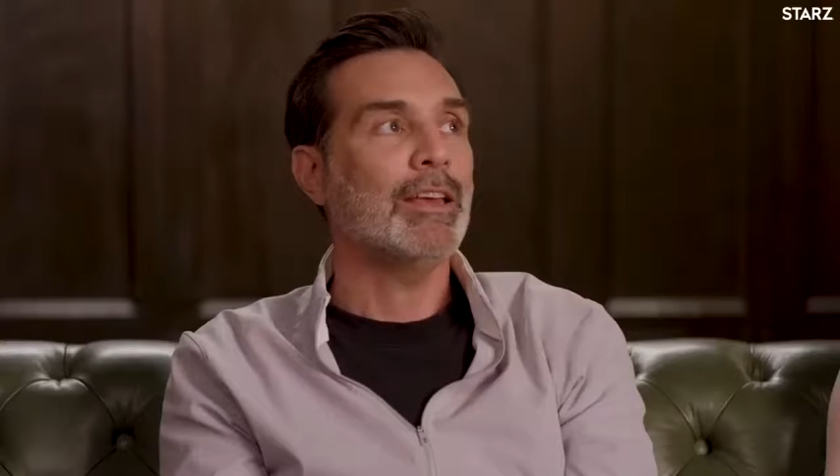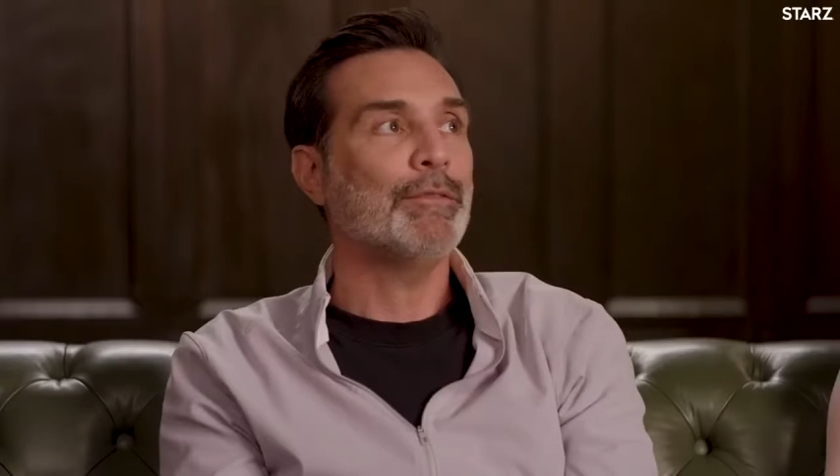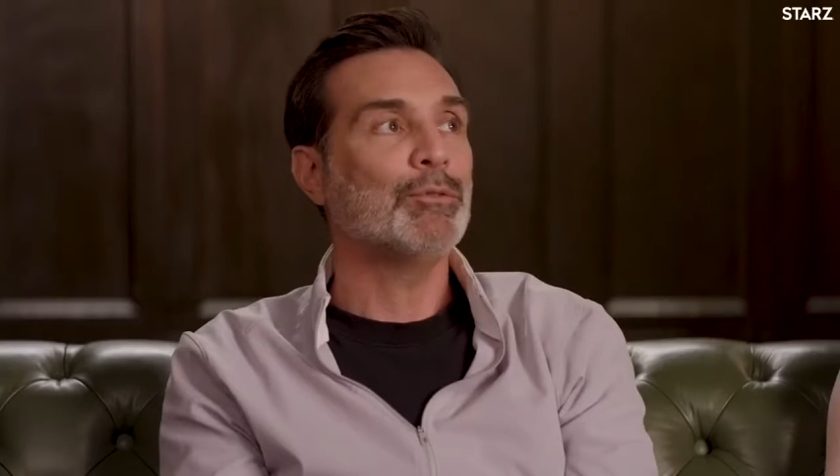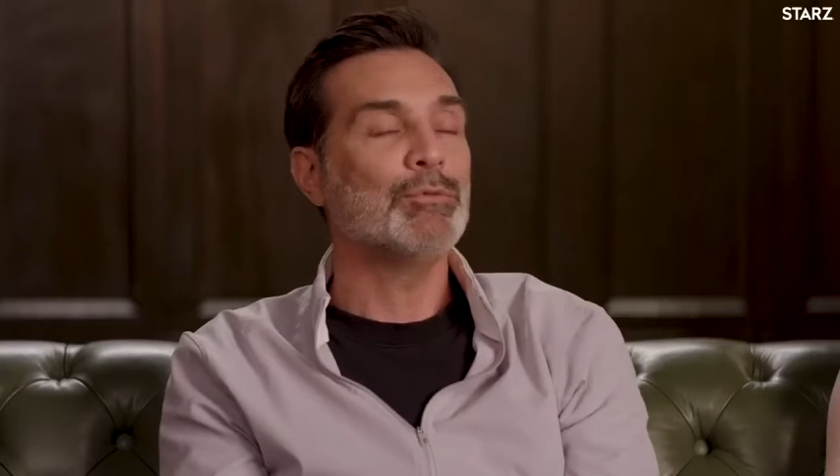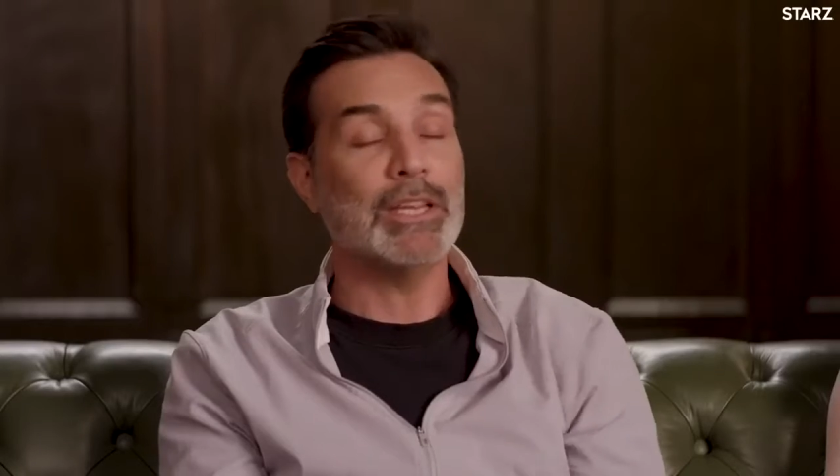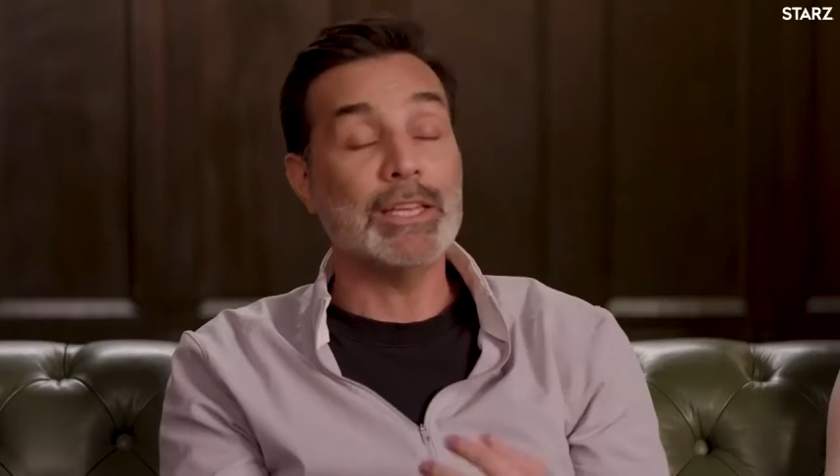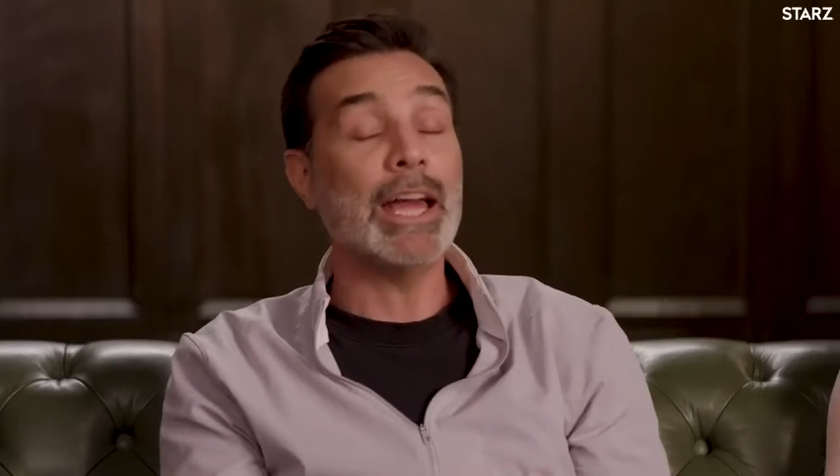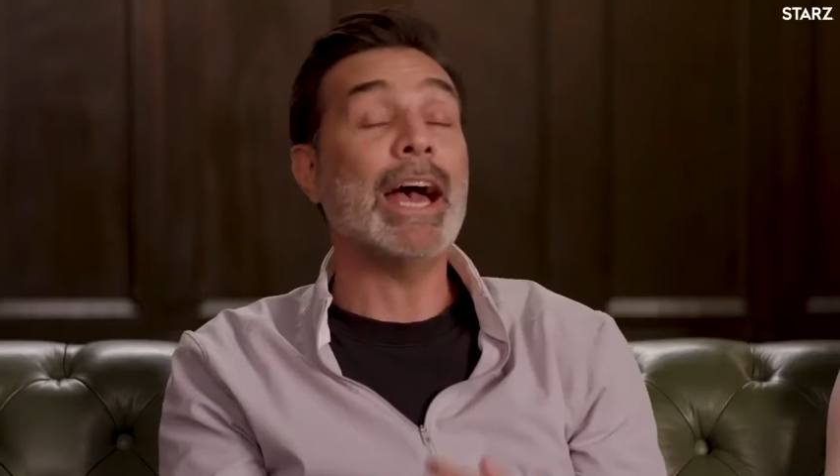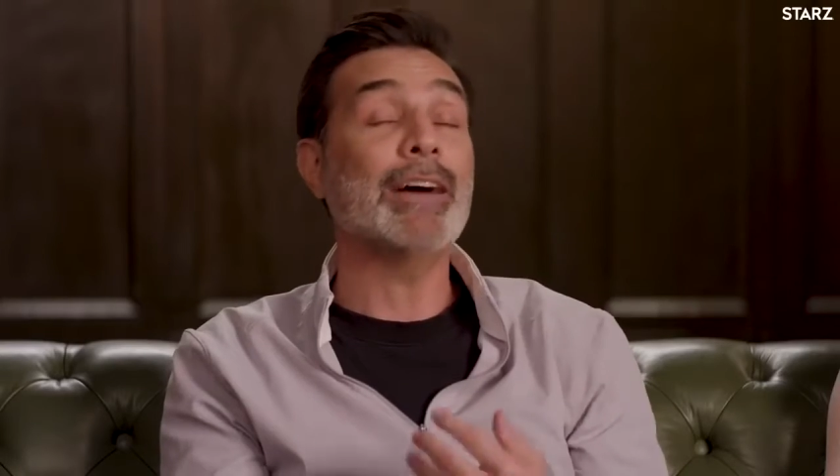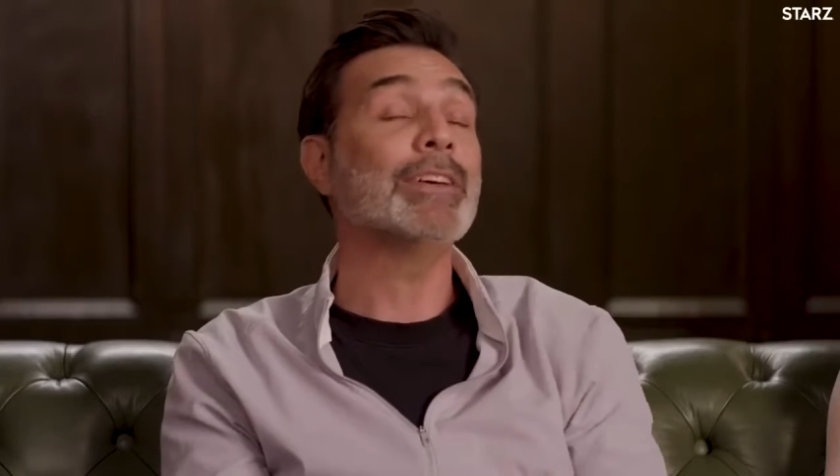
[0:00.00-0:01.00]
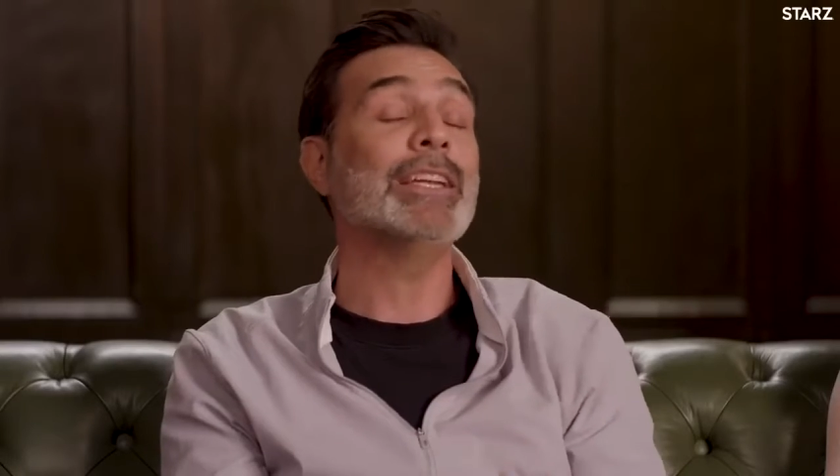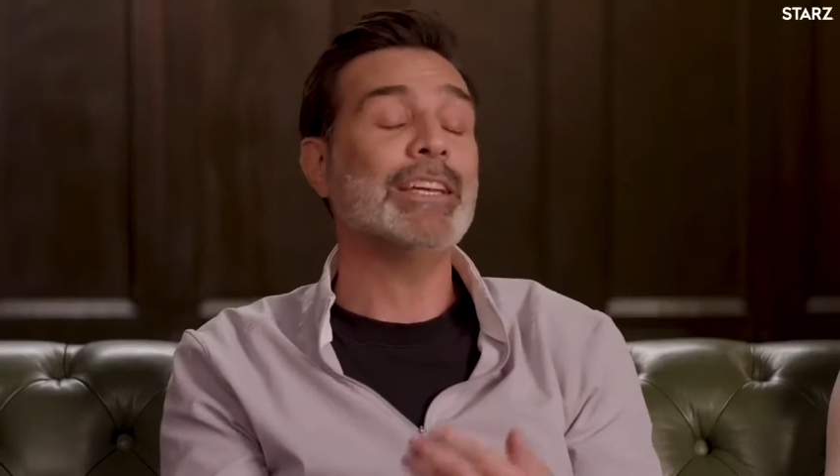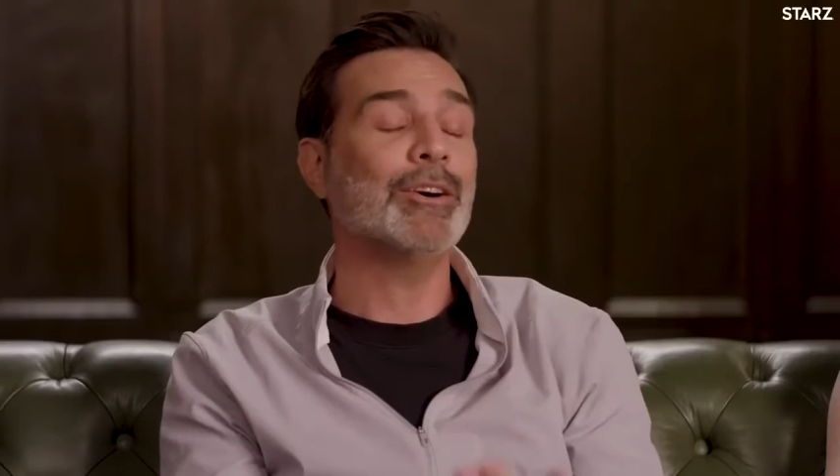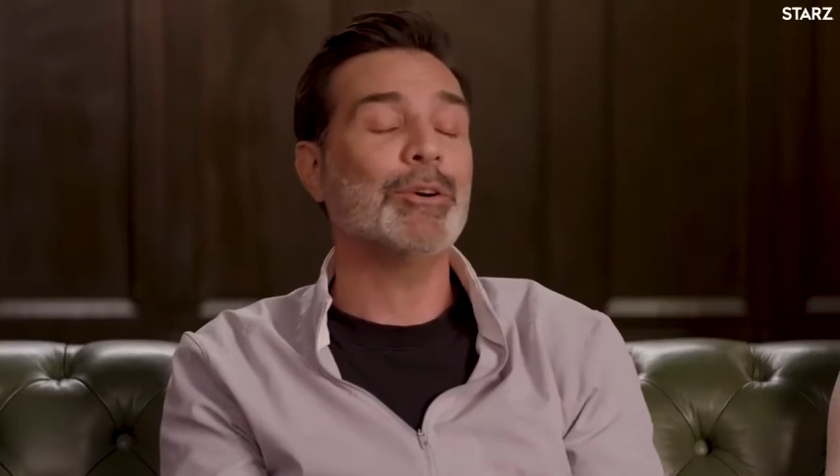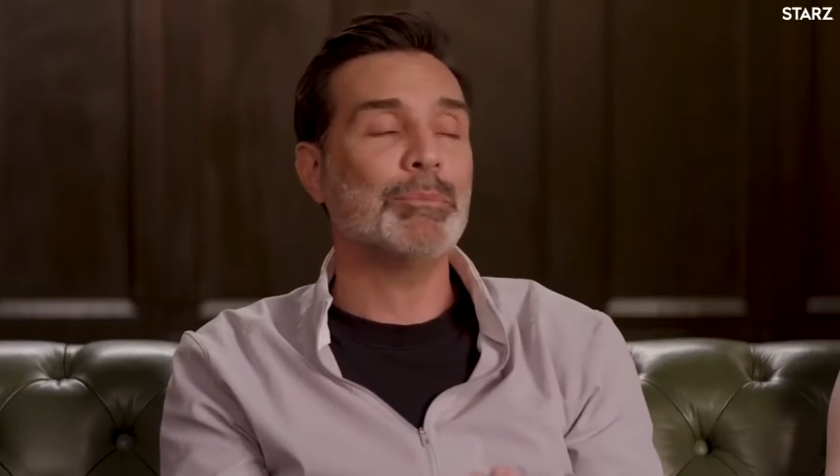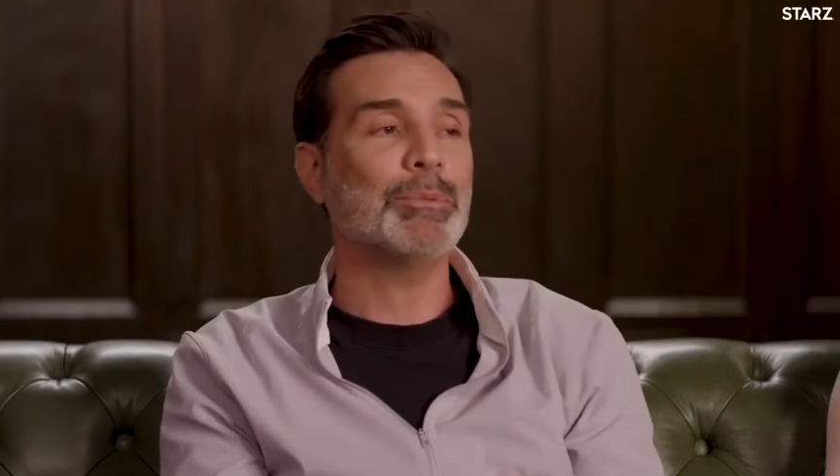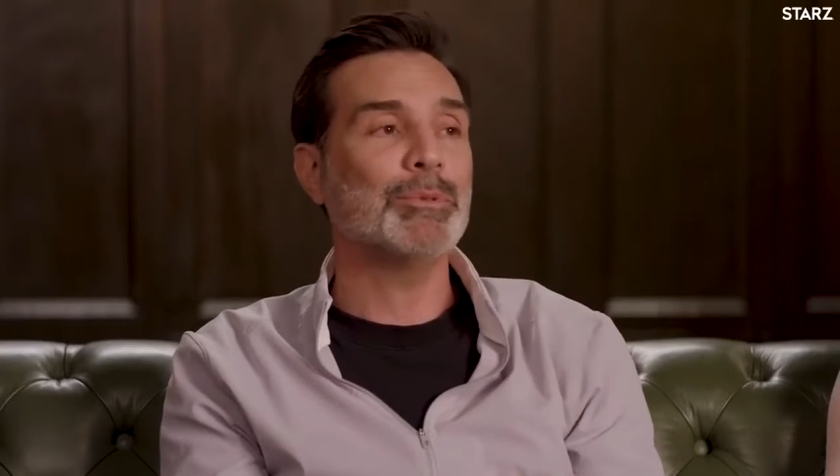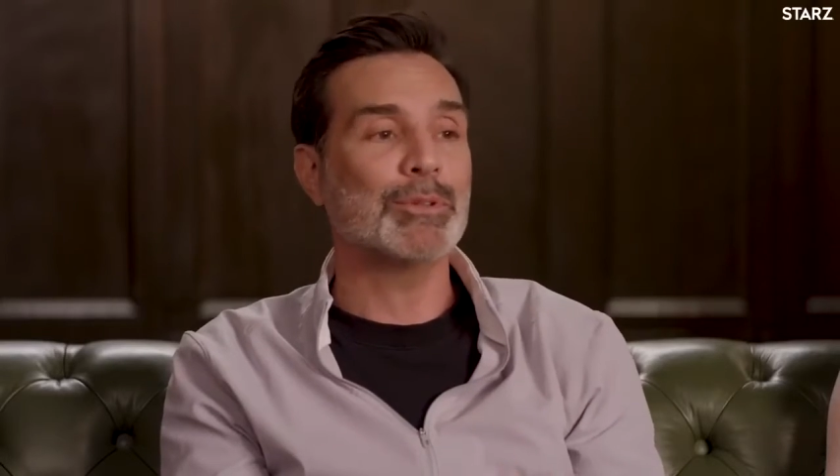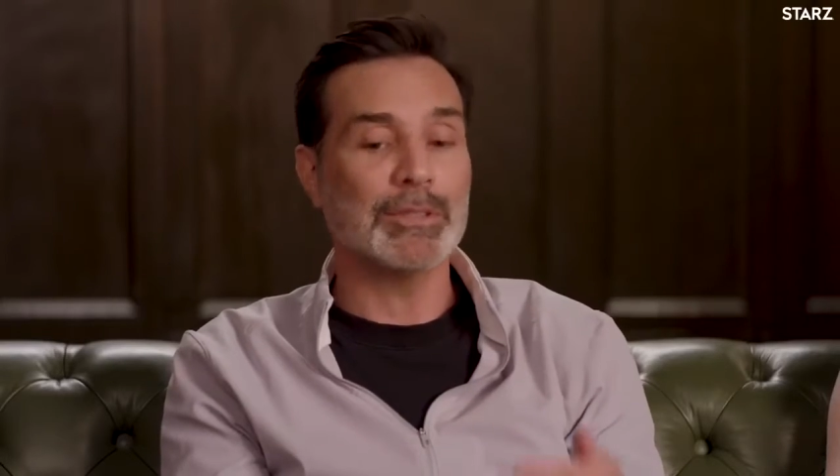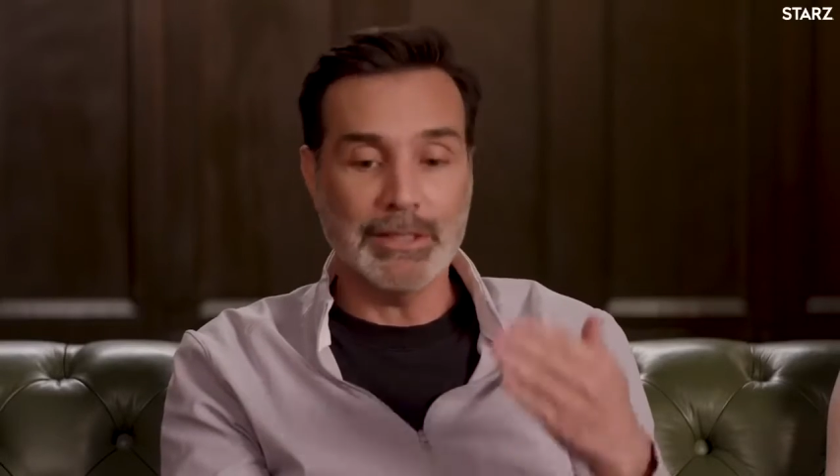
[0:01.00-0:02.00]
If you didn't have any hope,
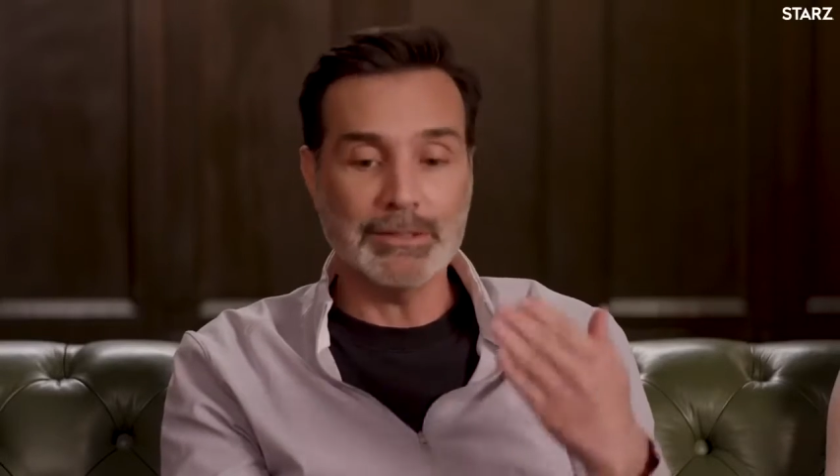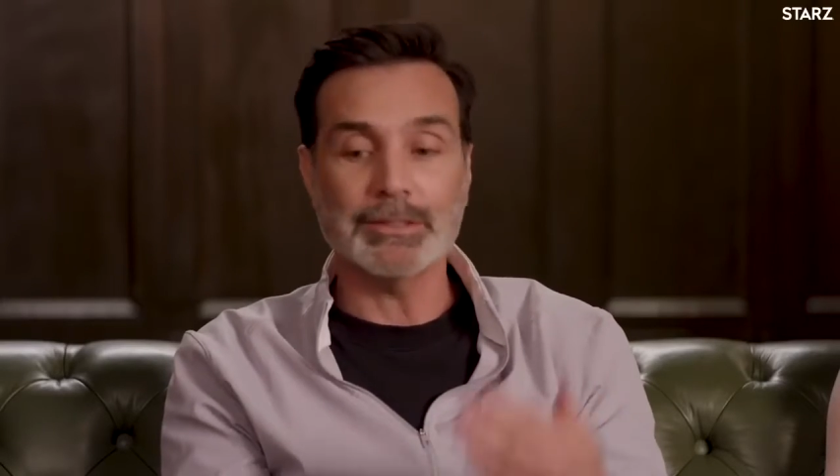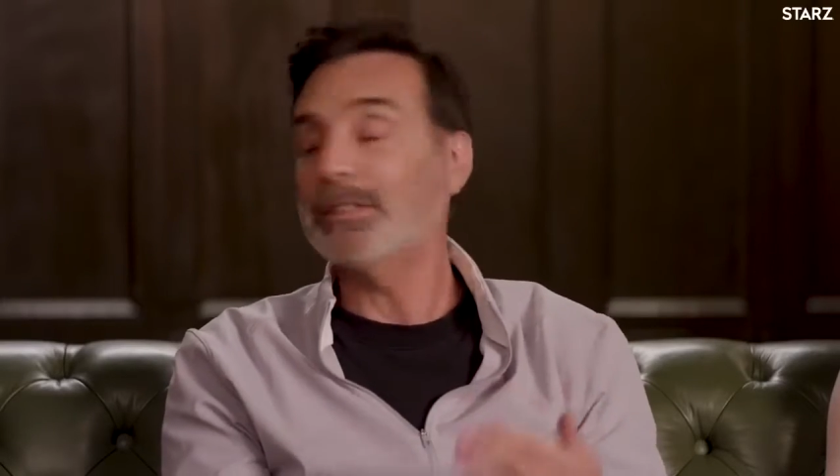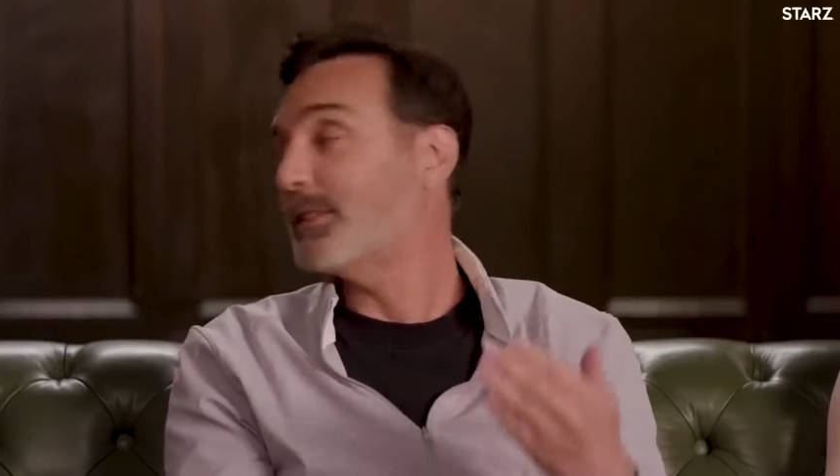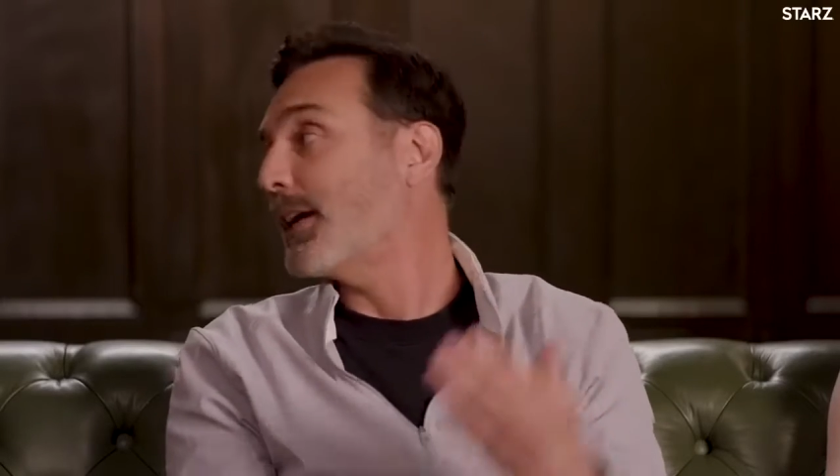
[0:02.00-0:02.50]
you could easily